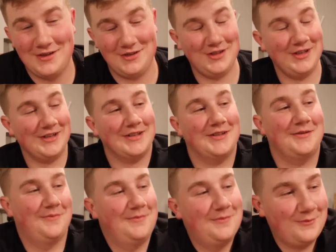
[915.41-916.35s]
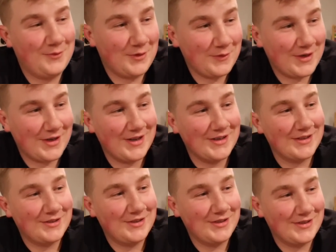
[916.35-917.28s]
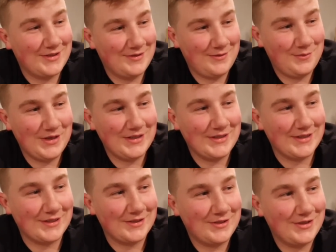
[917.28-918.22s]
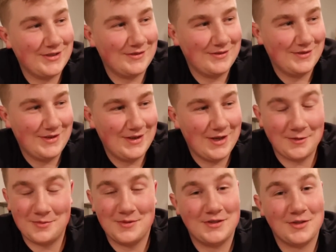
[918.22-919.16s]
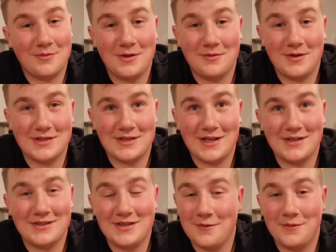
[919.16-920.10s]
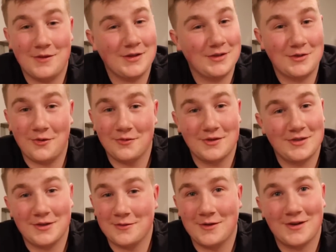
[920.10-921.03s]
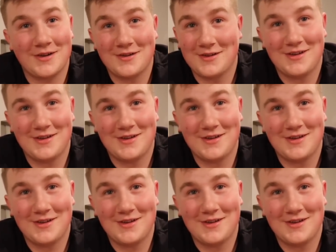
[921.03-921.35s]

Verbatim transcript: She is one of a kind and she's amazing and she helps me in so many ways and I definitely don't deserve her.